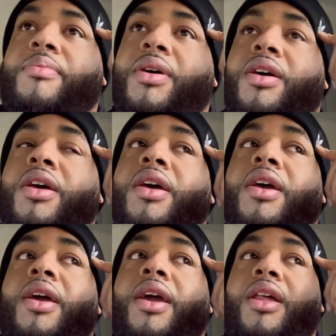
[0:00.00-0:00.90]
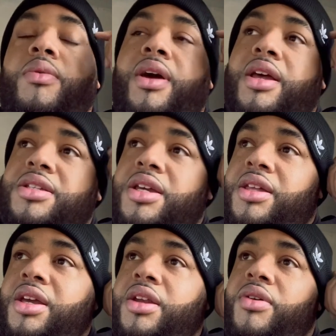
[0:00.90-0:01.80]
But anyway, that's neither
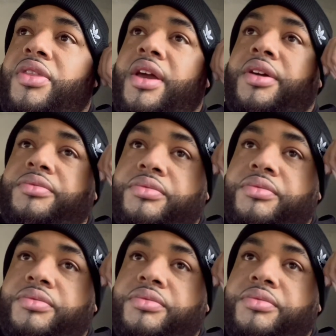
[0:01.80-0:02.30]
here nor there.